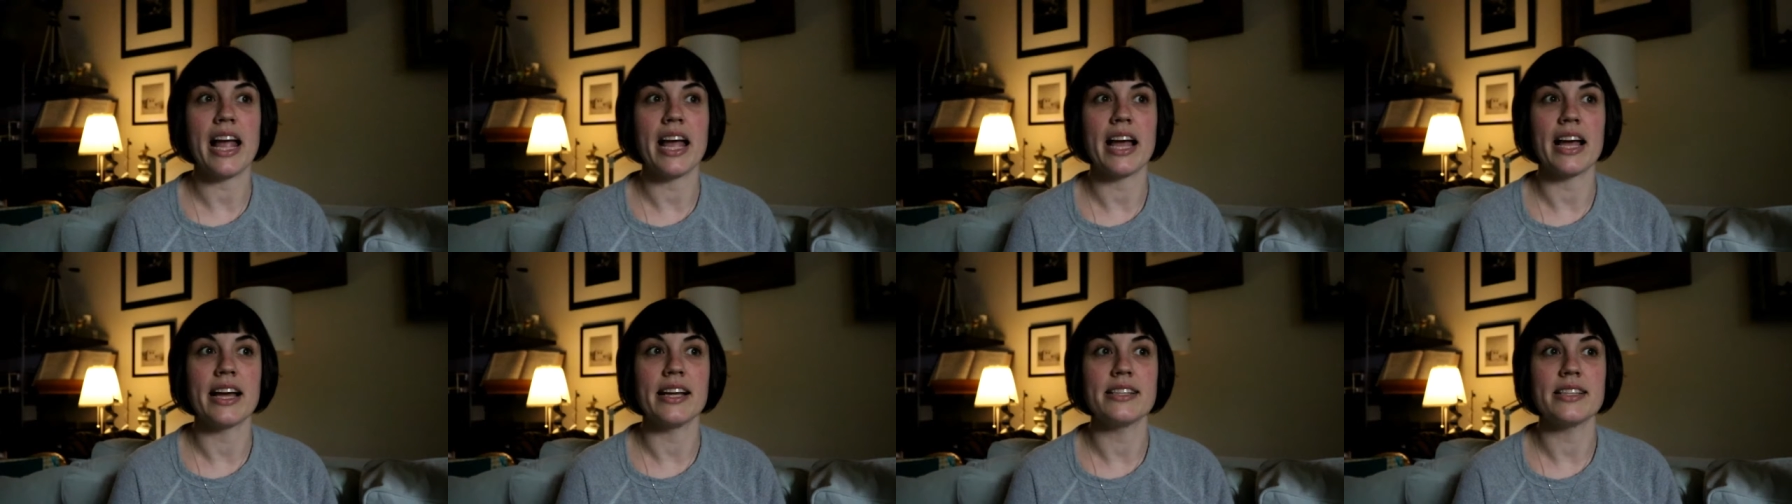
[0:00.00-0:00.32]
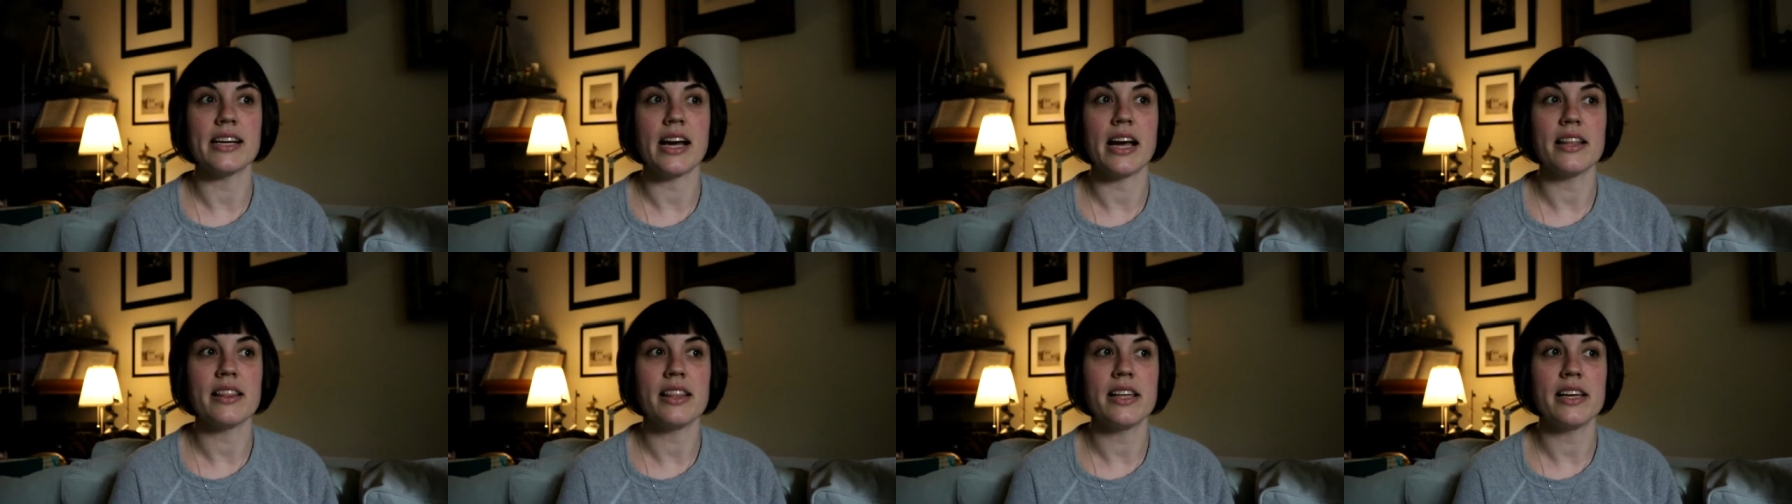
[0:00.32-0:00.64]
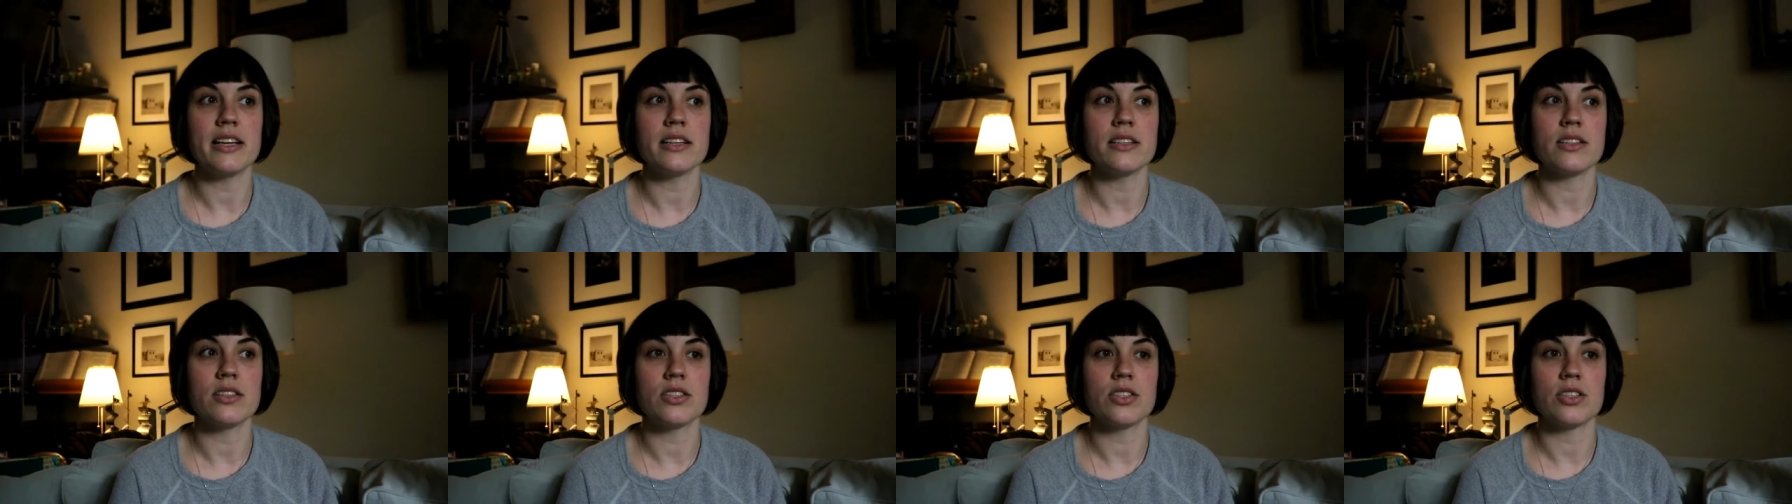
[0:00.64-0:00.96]
and I
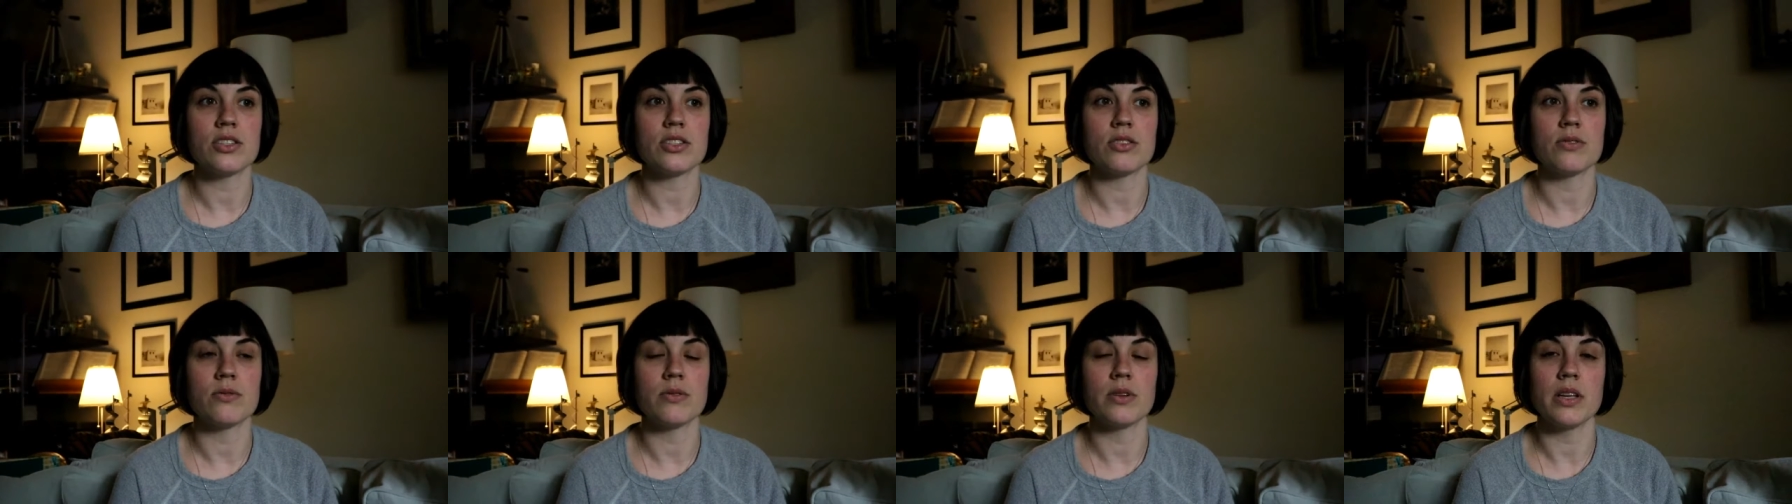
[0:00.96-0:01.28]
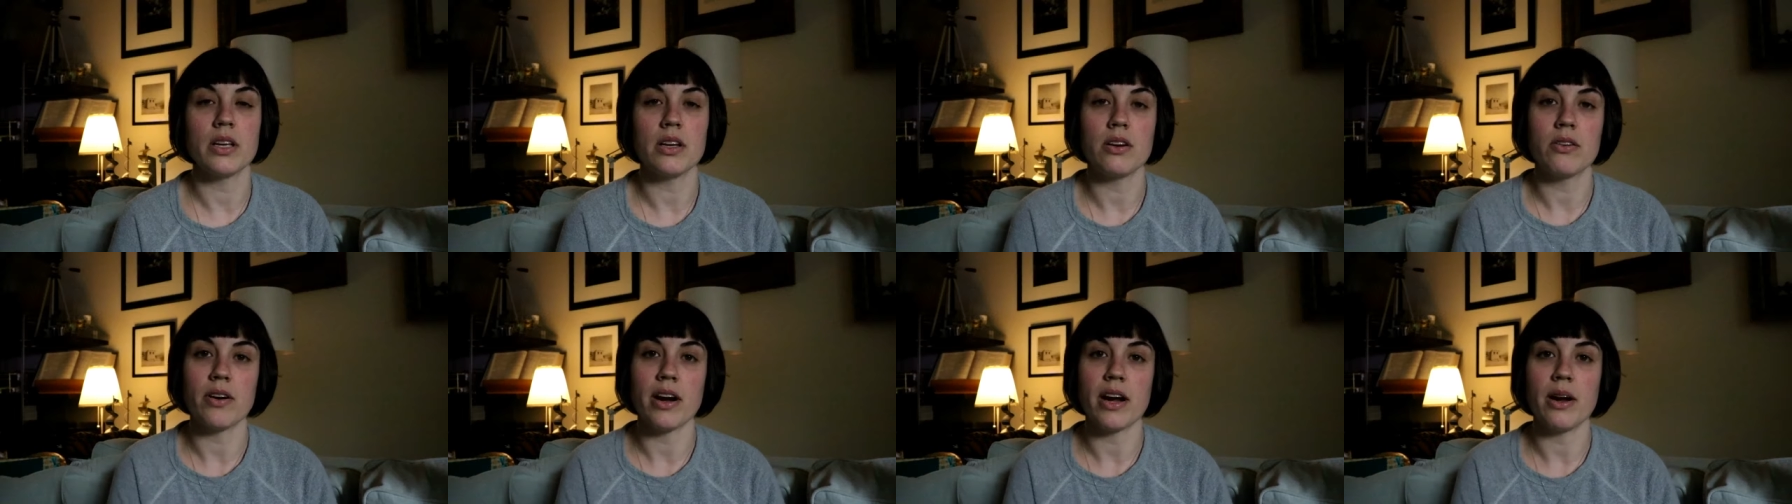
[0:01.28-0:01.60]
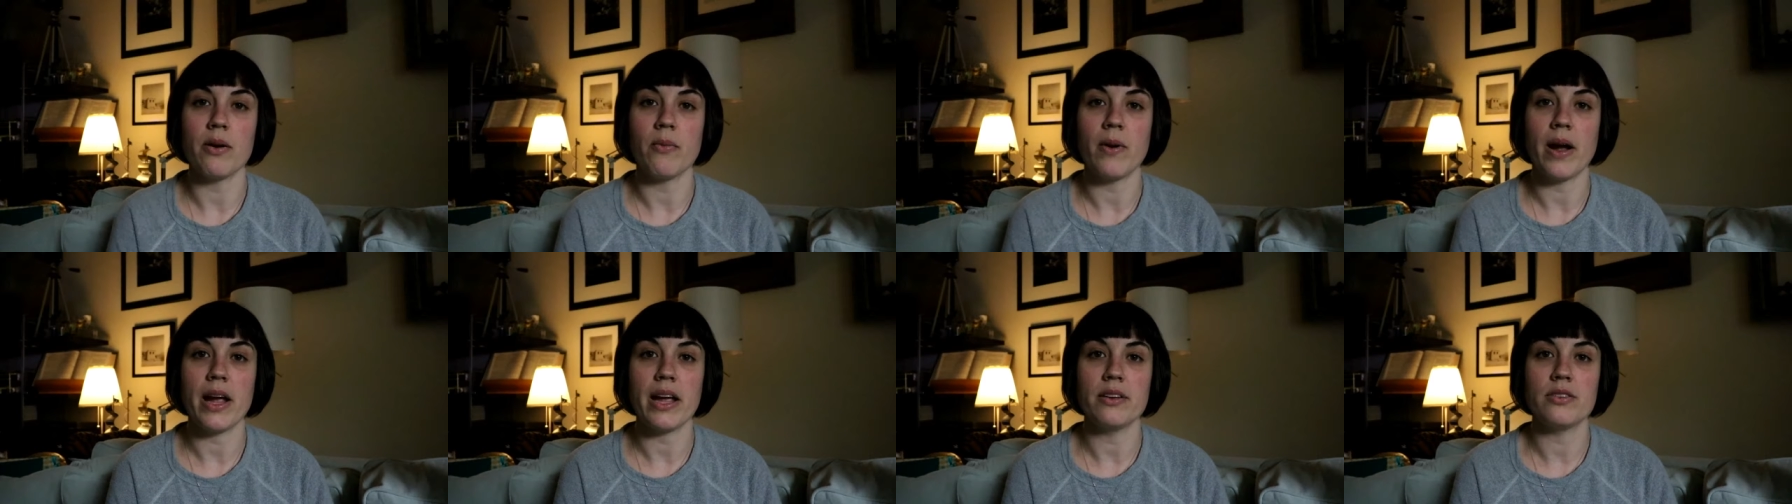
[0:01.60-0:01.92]
think it's just a really
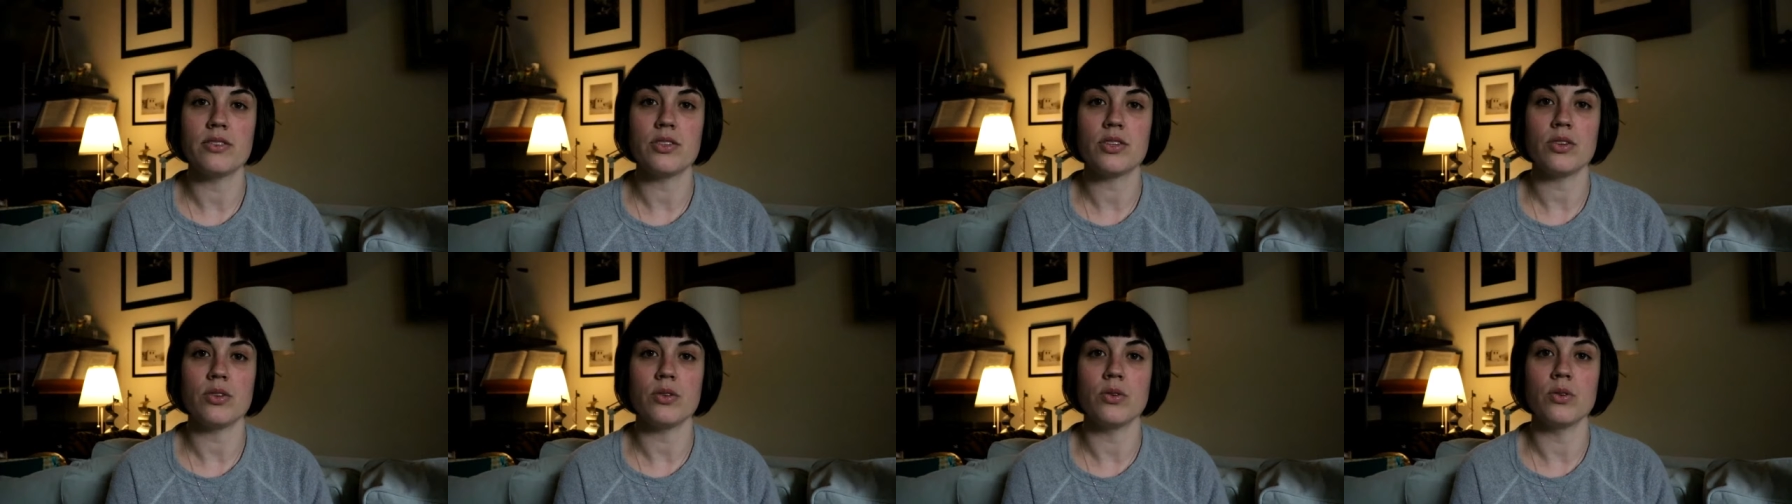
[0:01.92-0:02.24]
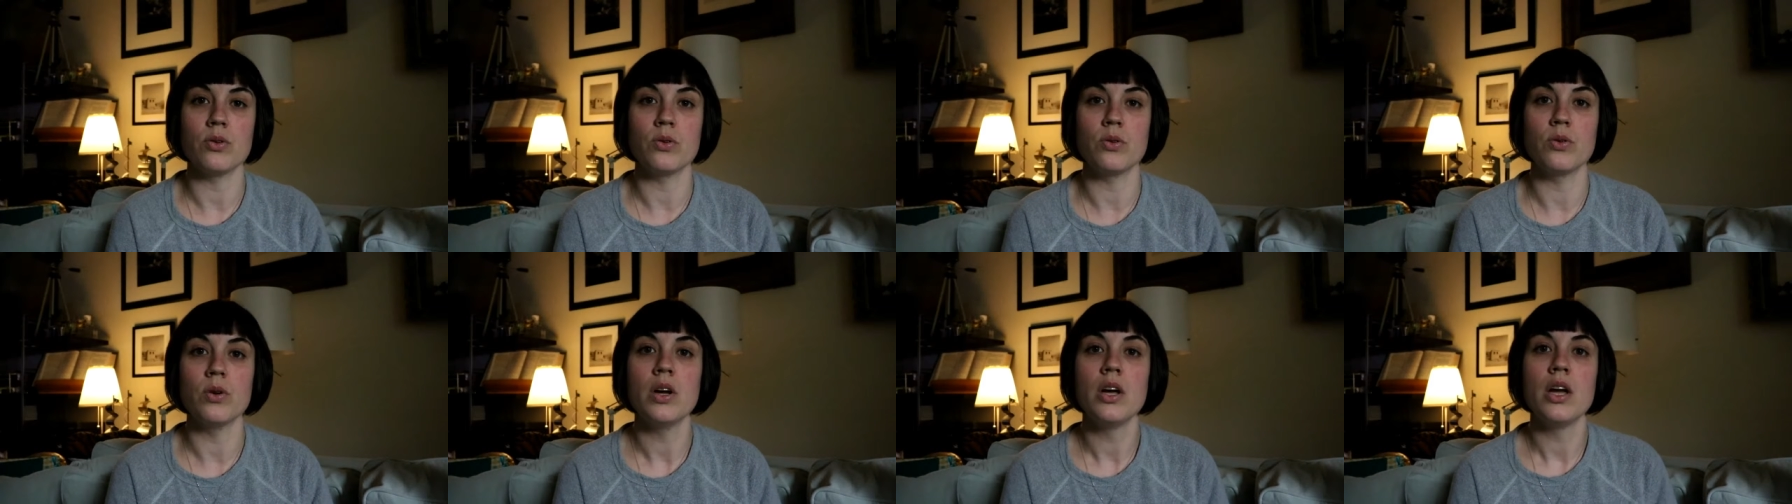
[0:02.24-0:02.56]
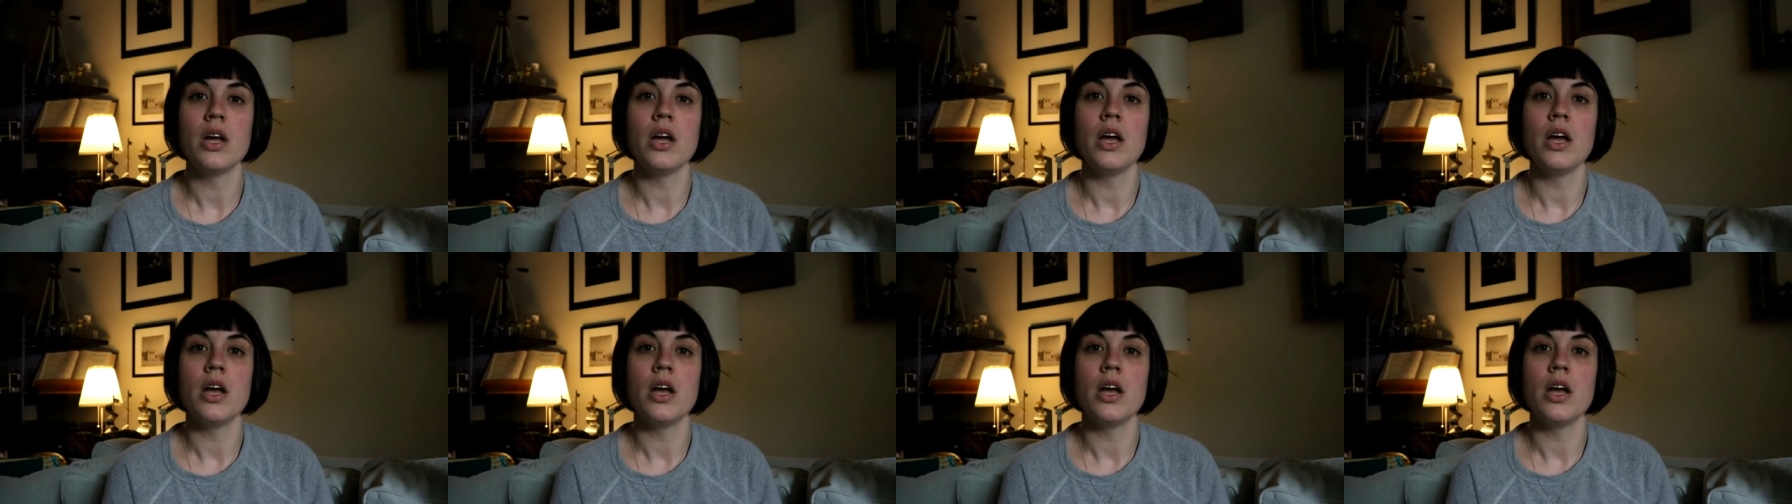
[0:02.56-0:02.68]
great way to,